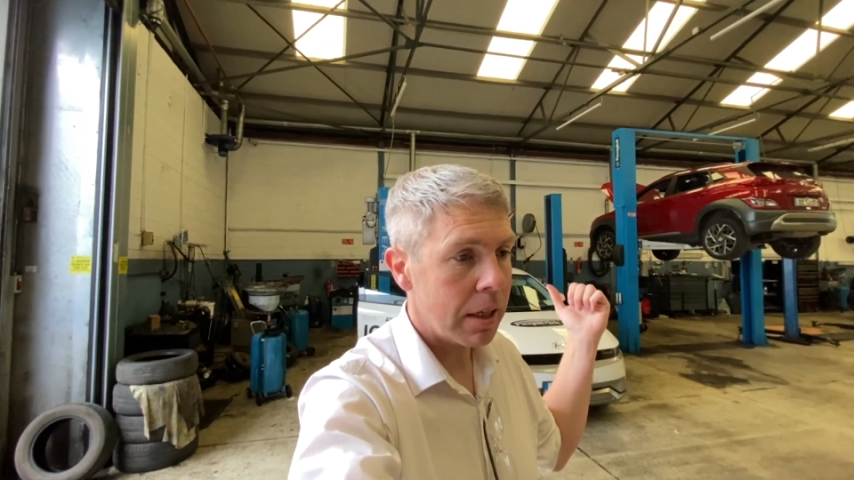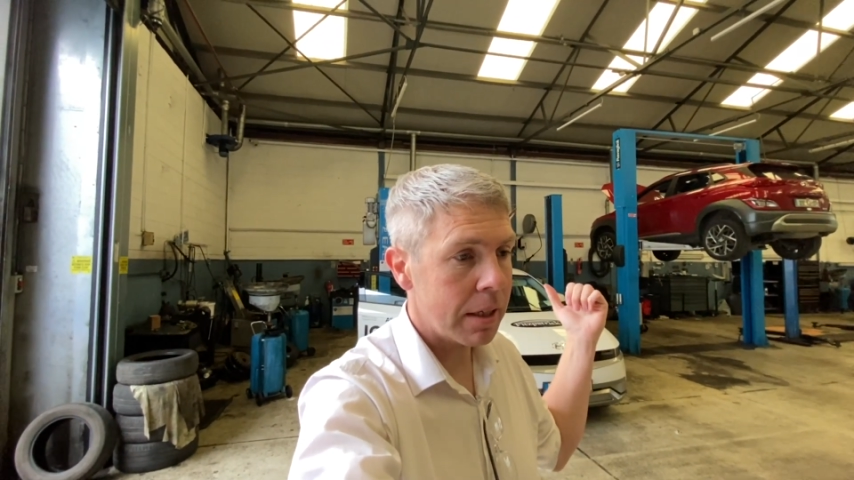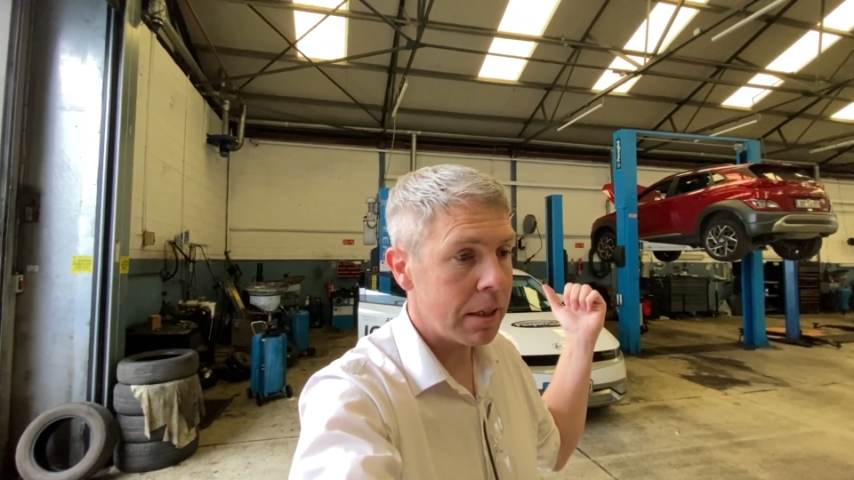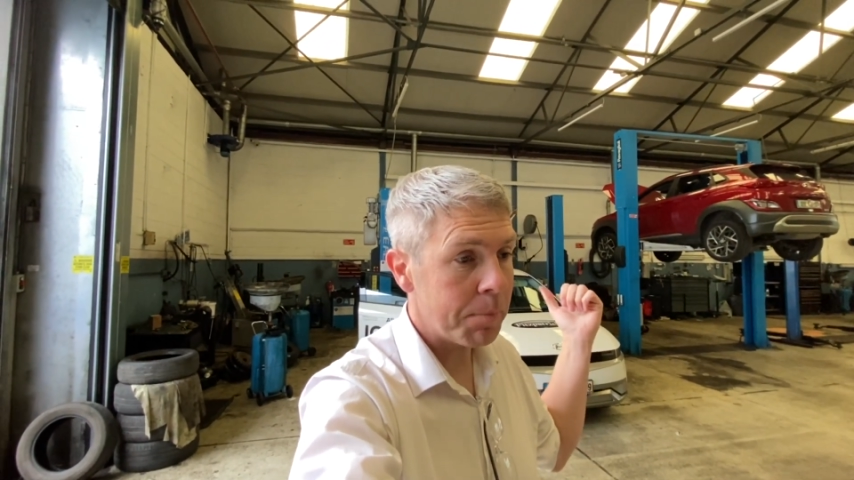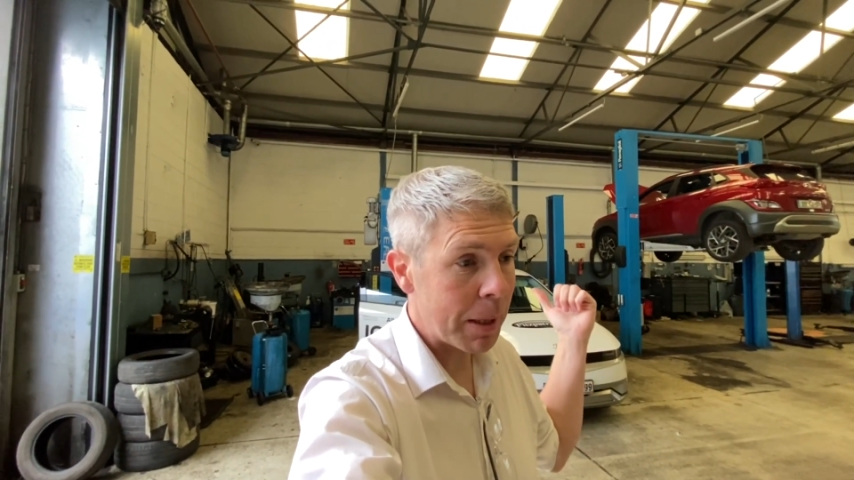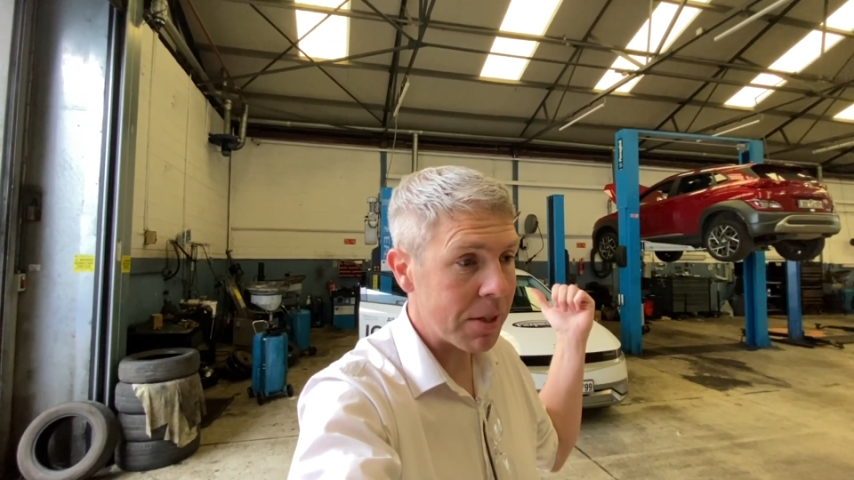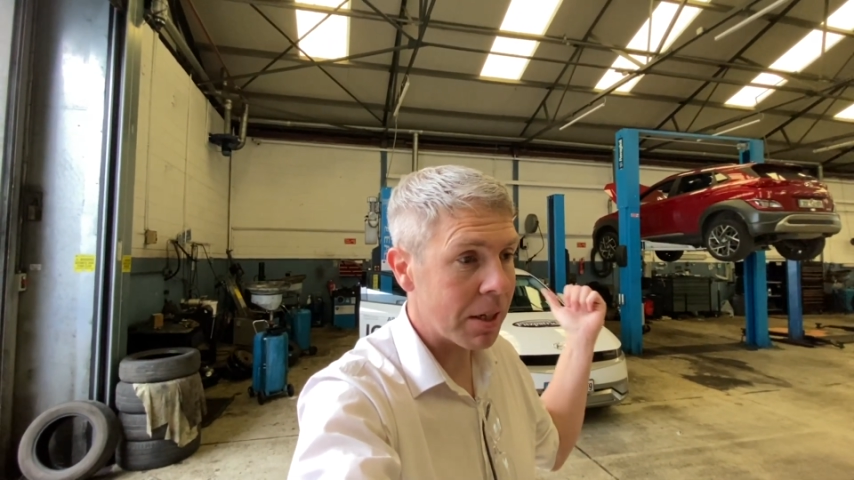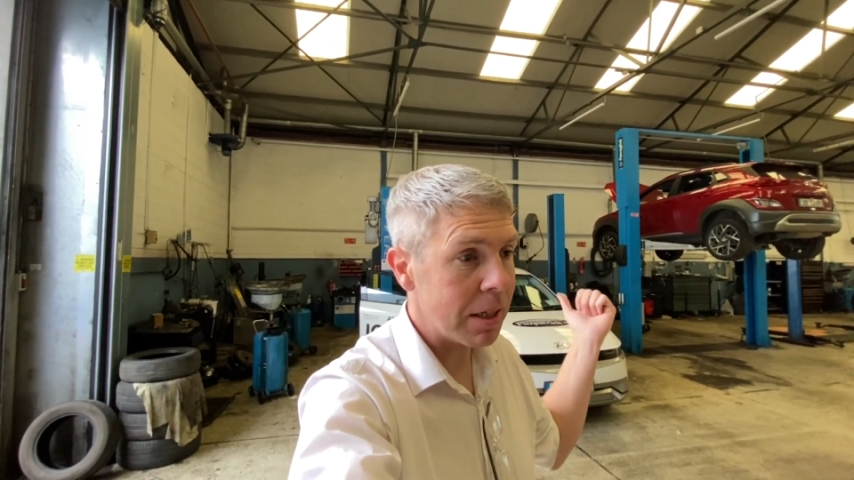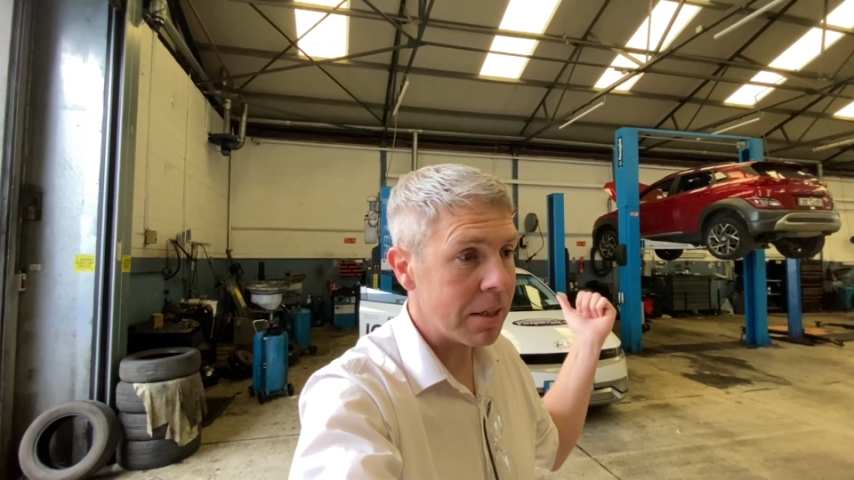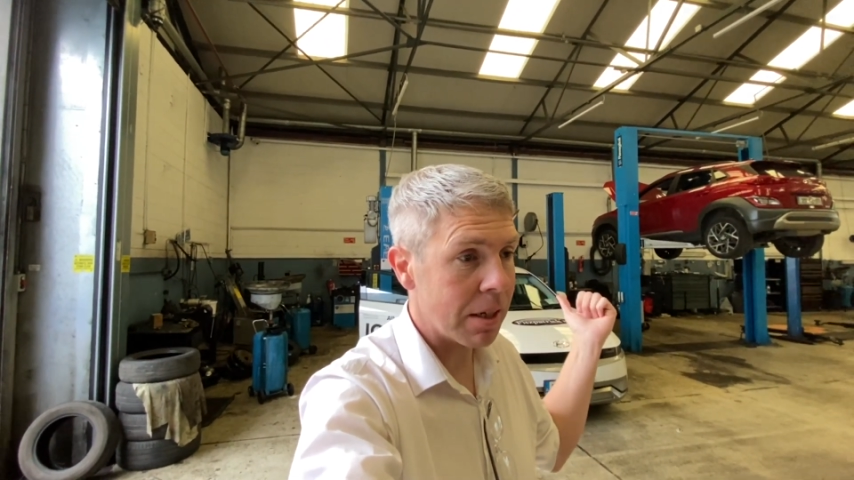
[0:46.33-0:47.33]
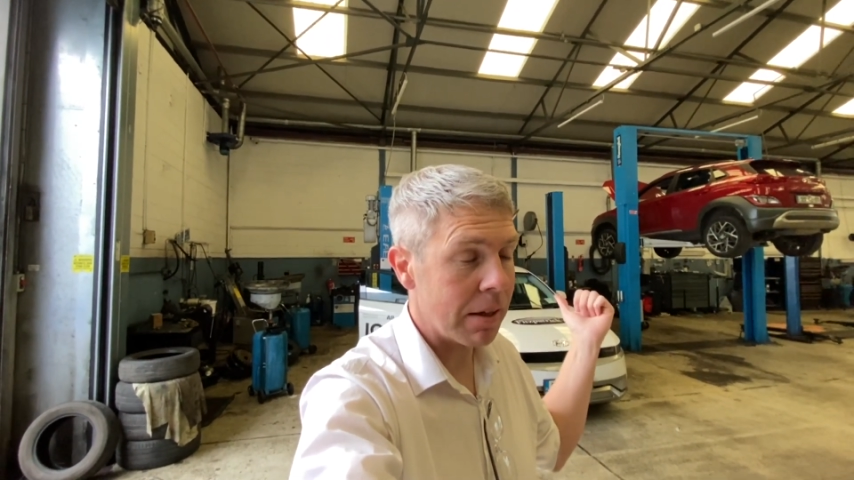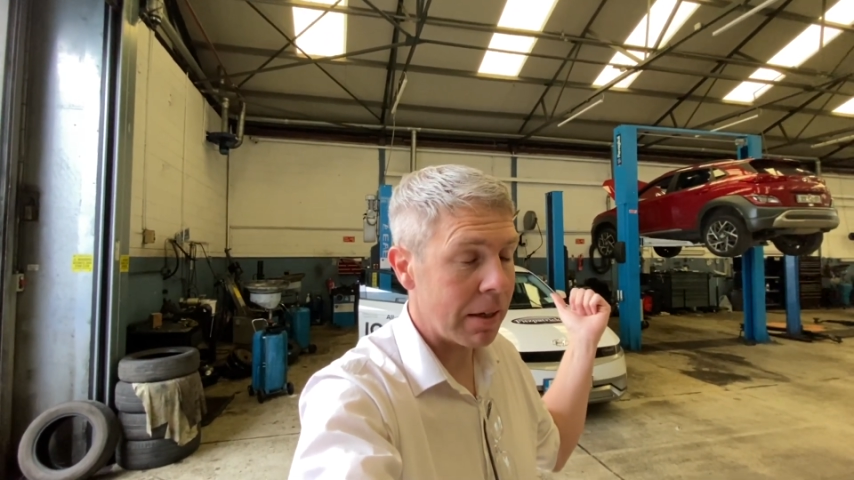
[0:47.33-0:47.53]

it basically needs